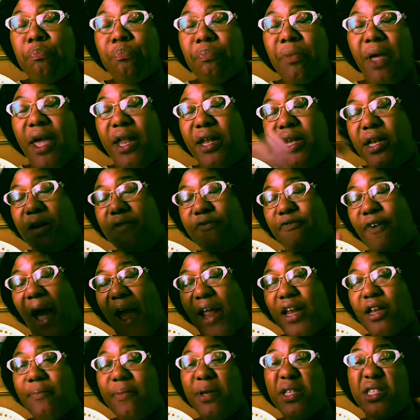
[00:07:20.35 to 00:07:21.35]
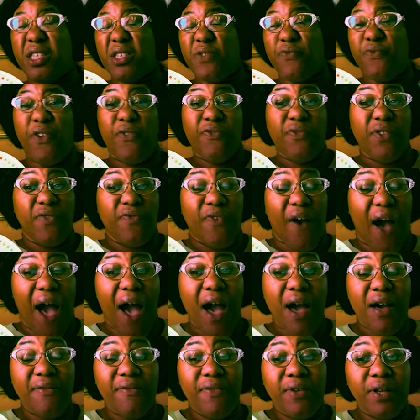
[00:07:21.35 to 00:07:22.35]
and the vitamins is
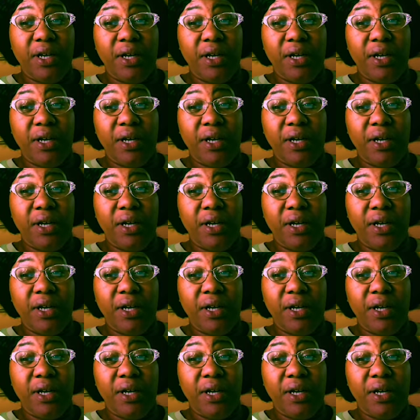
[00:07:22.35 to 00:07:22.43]
55